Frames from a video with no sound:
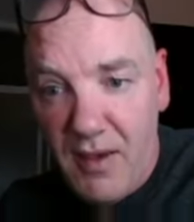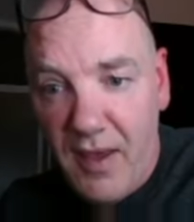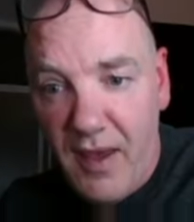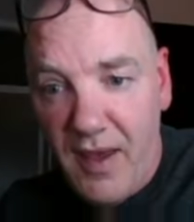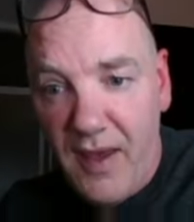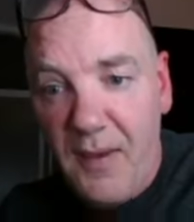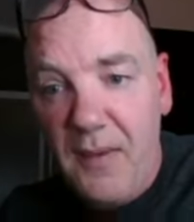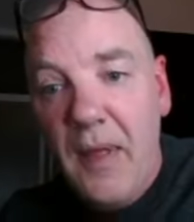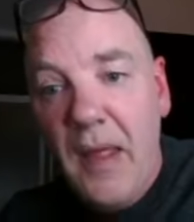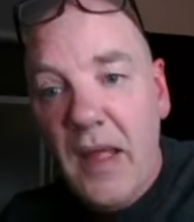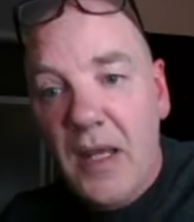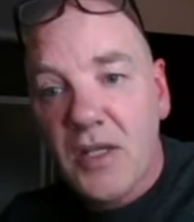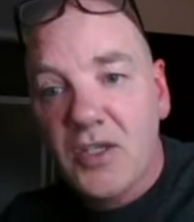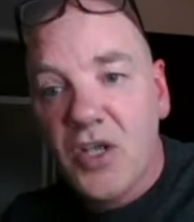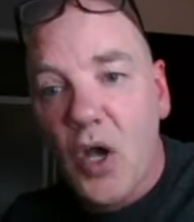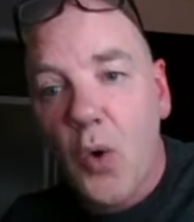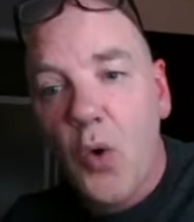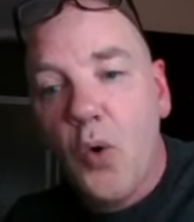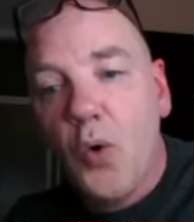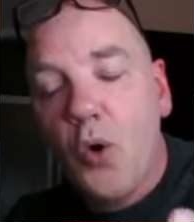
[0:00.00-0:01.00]
Yeah.
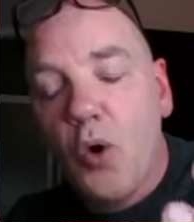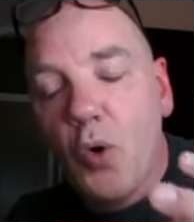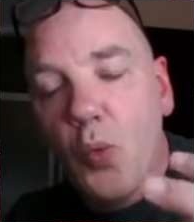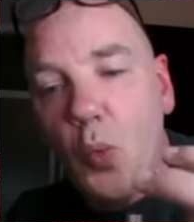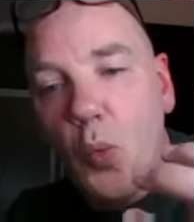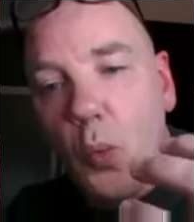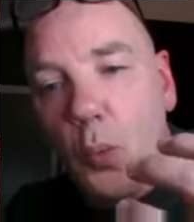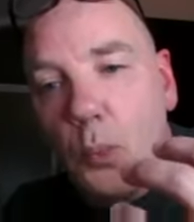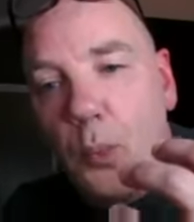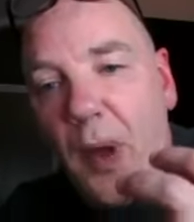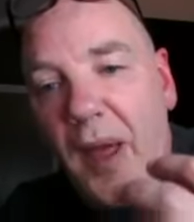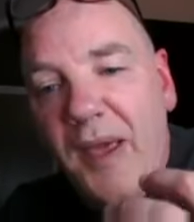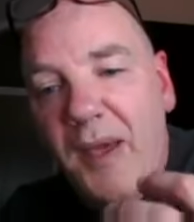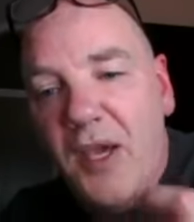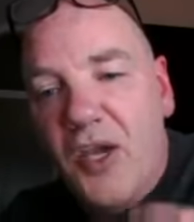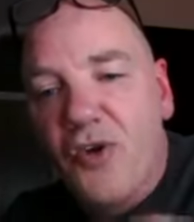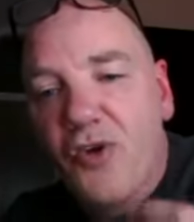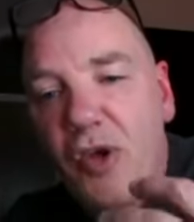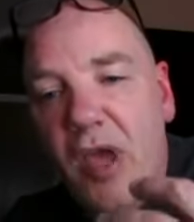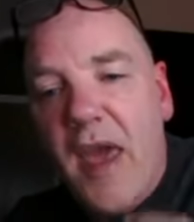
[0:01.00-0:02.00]
So
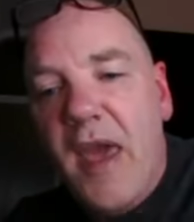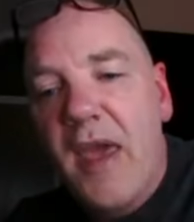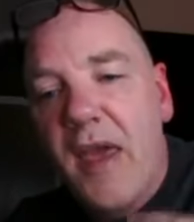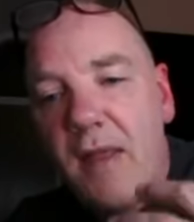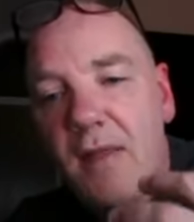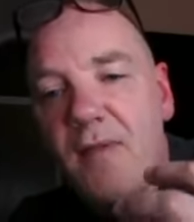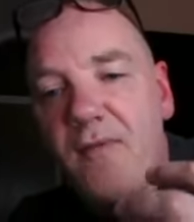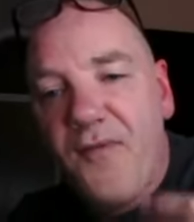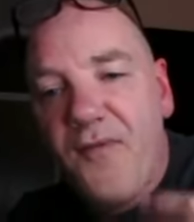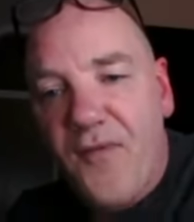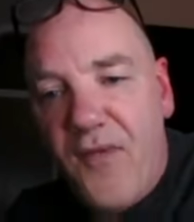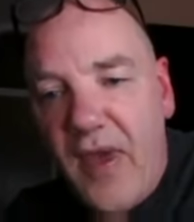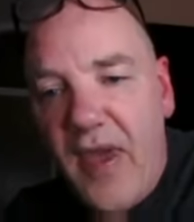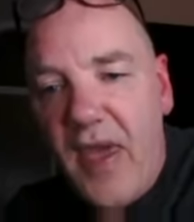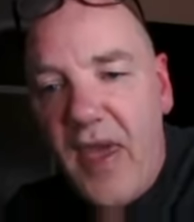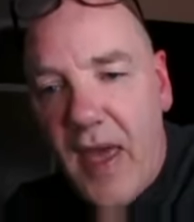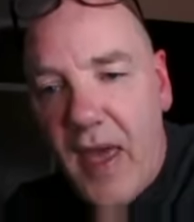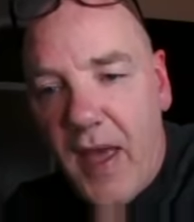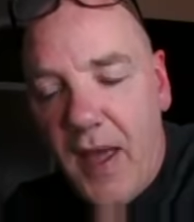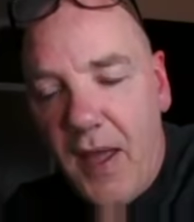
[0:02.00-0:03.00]
by creating
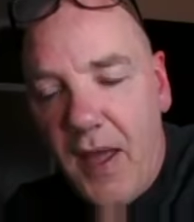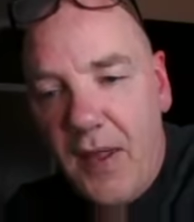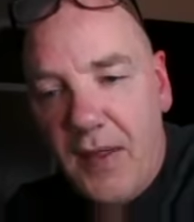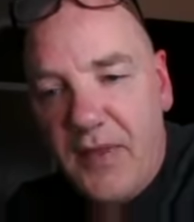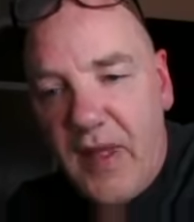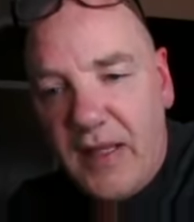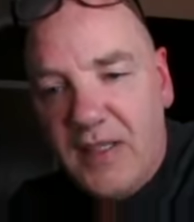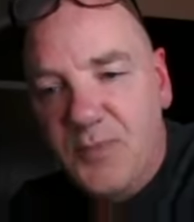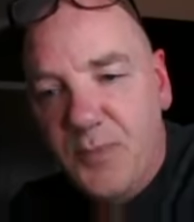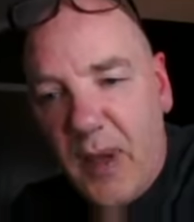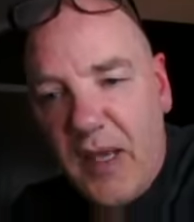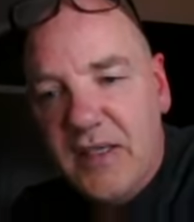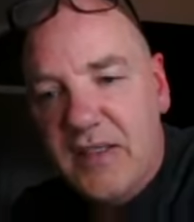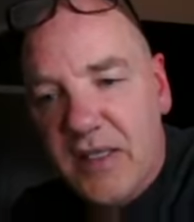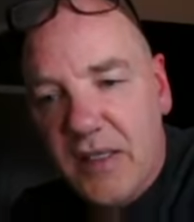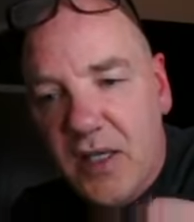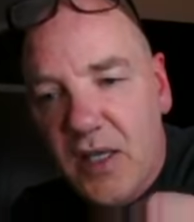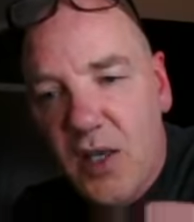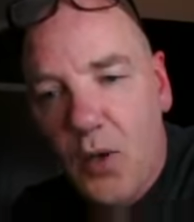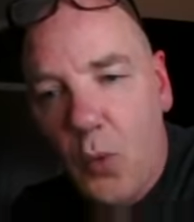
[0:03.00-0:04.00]
fear, that's
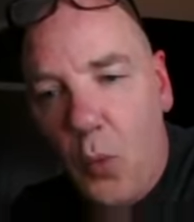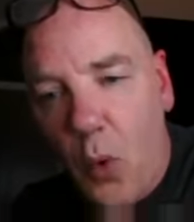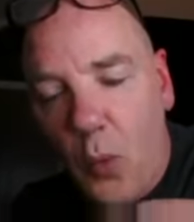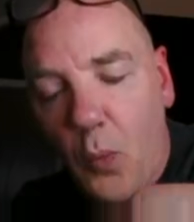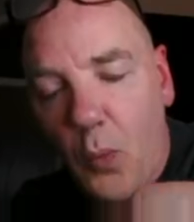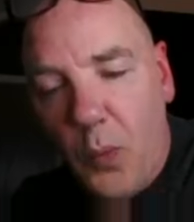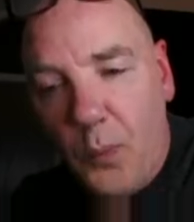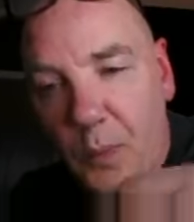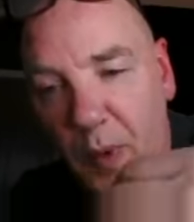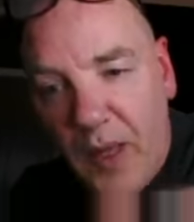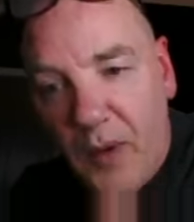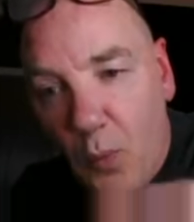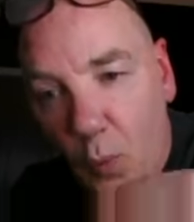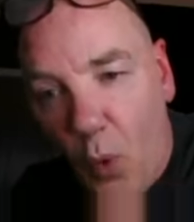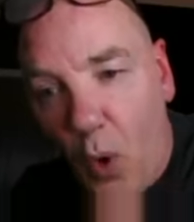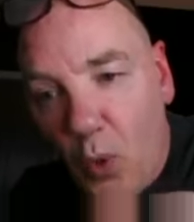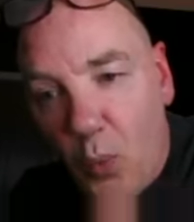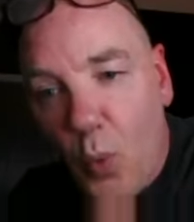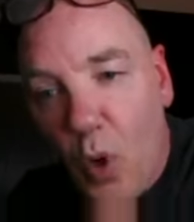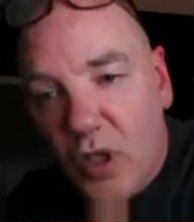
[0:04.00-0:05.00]
basically
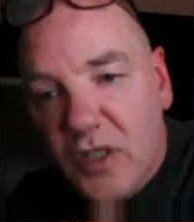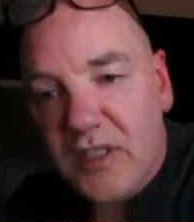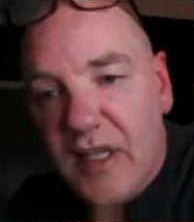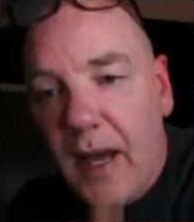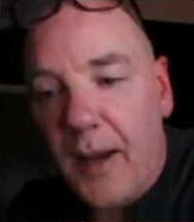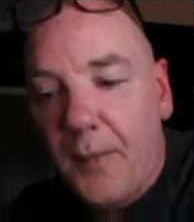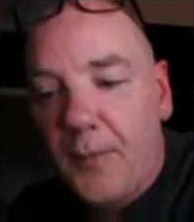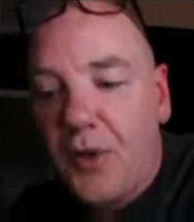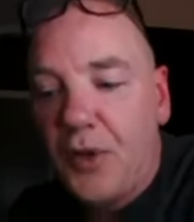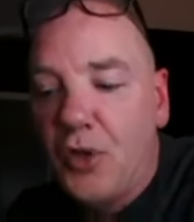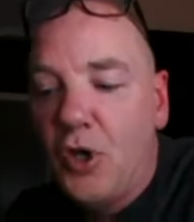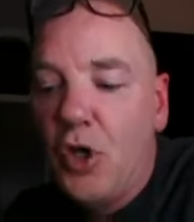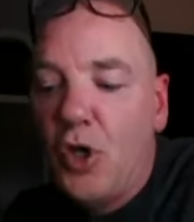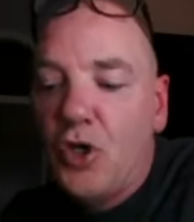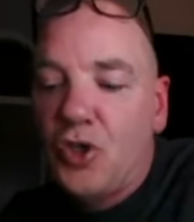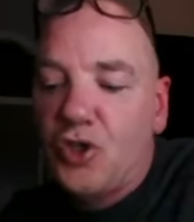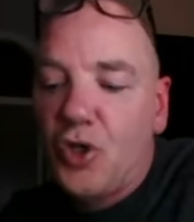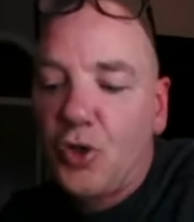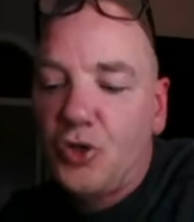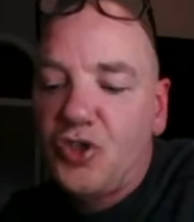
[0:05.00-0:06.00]
what's happening.
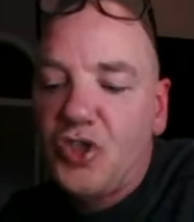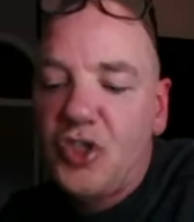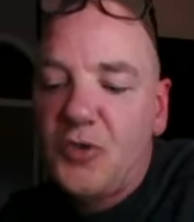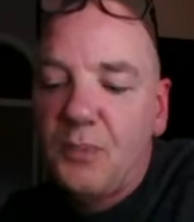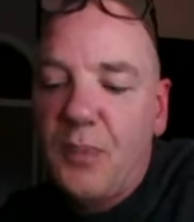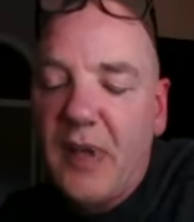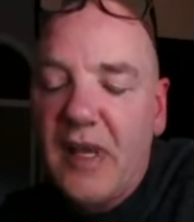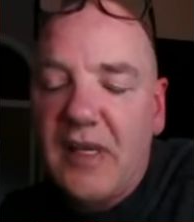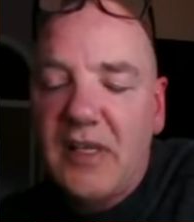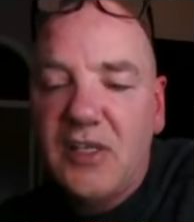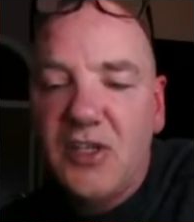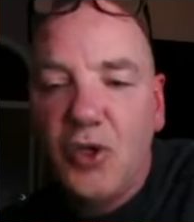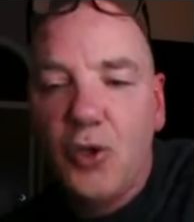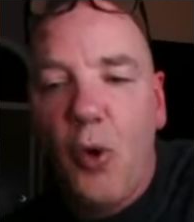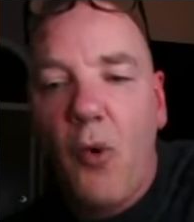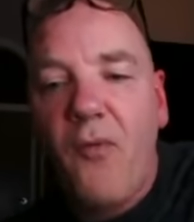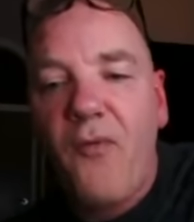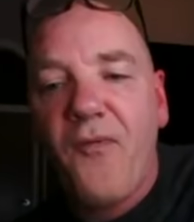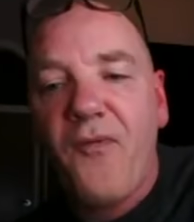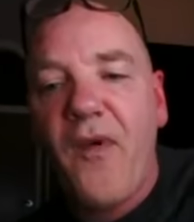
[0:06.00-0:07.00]
So she's
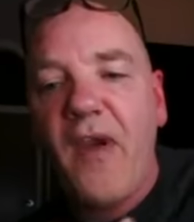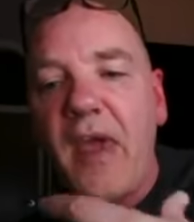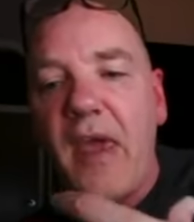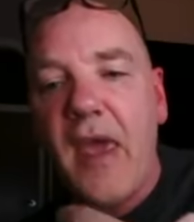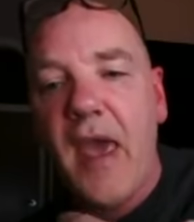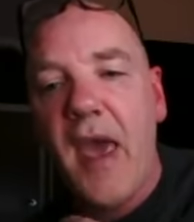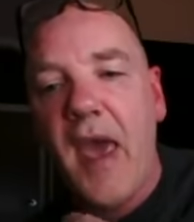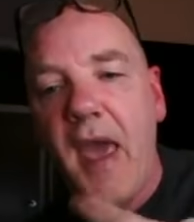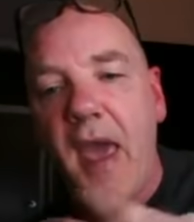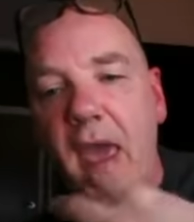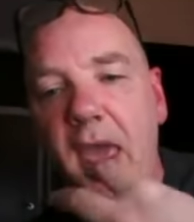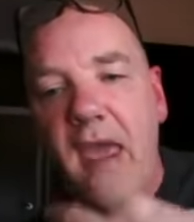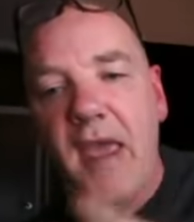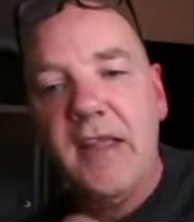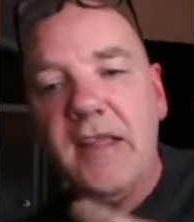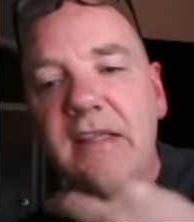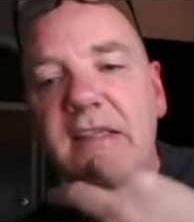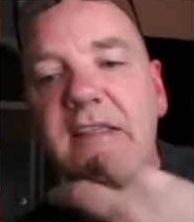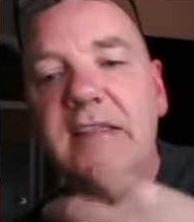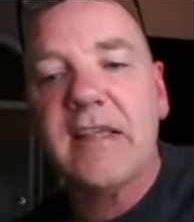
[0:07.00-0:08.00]
building up fear
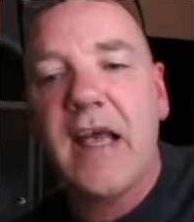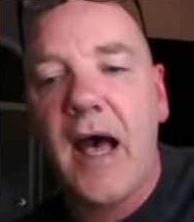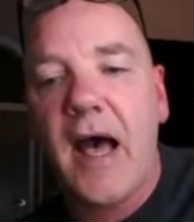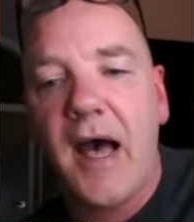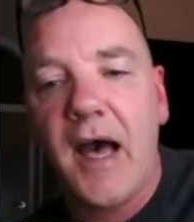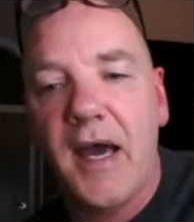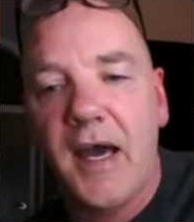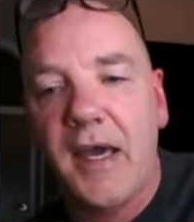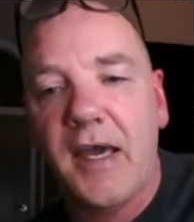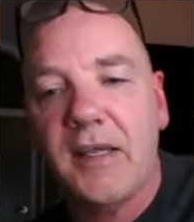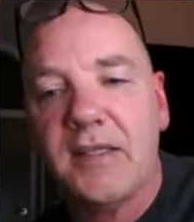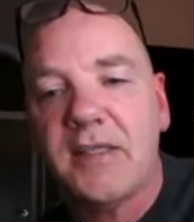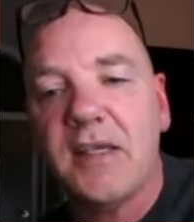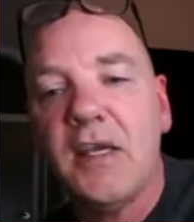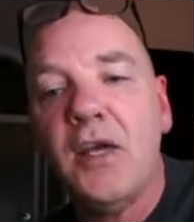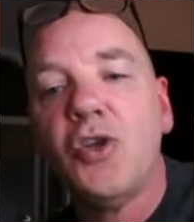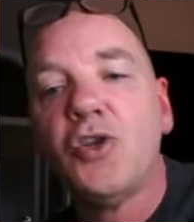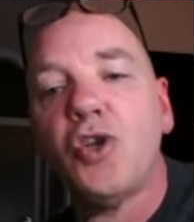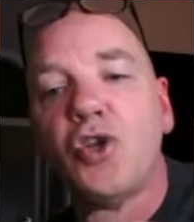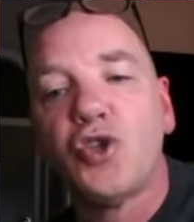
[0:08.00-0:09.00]
inside
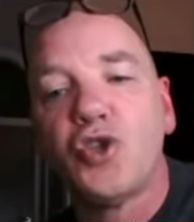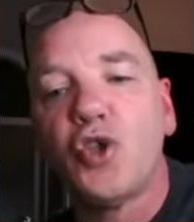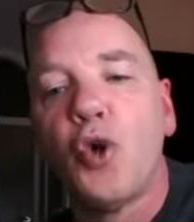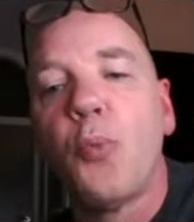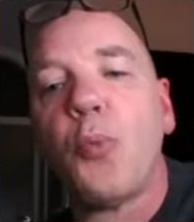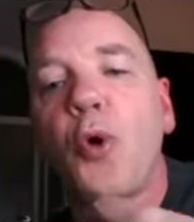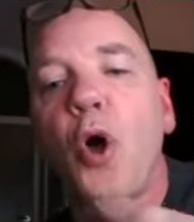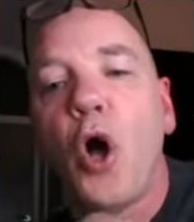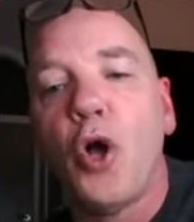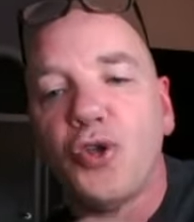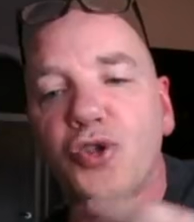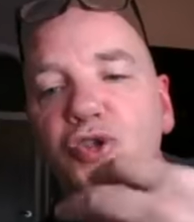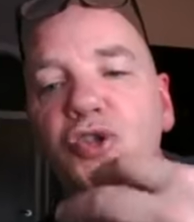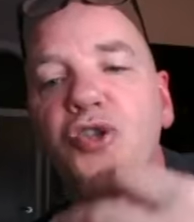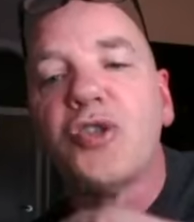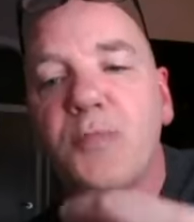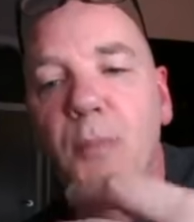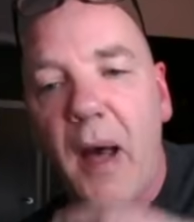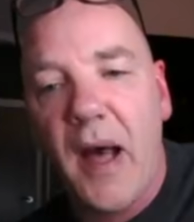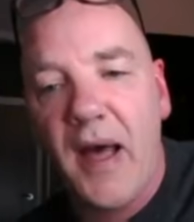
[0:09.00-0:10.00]
the
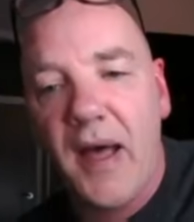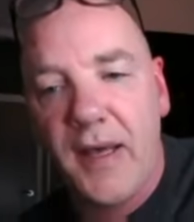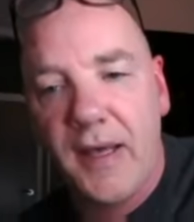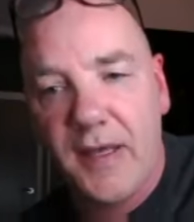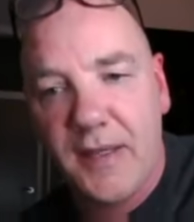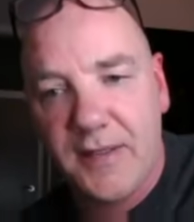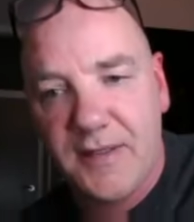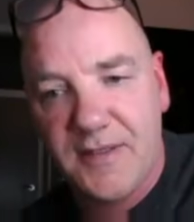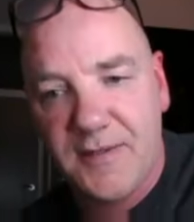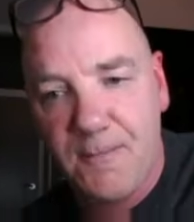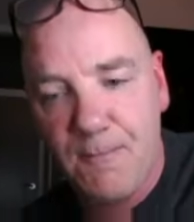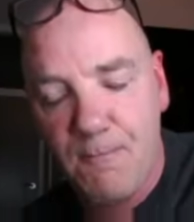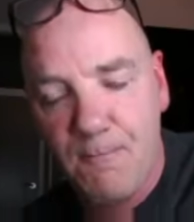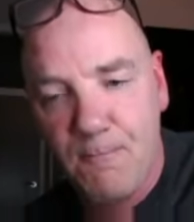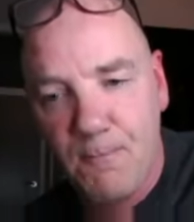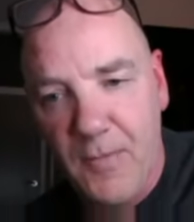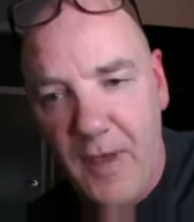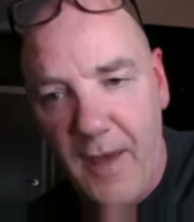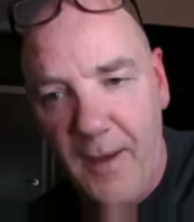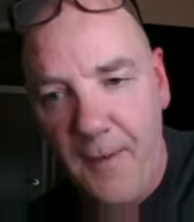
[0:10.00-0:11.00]
subconscious mind.
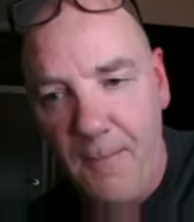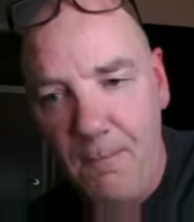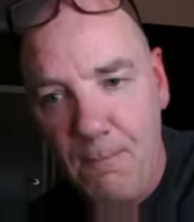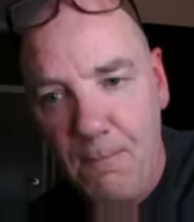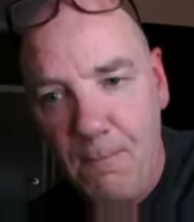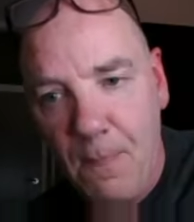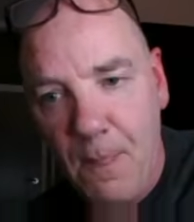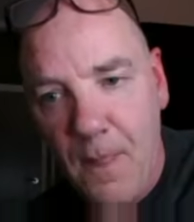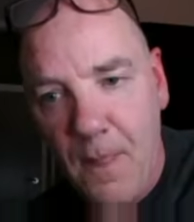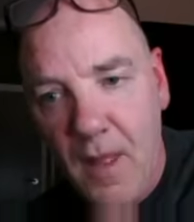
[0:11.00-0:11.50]
Yeah.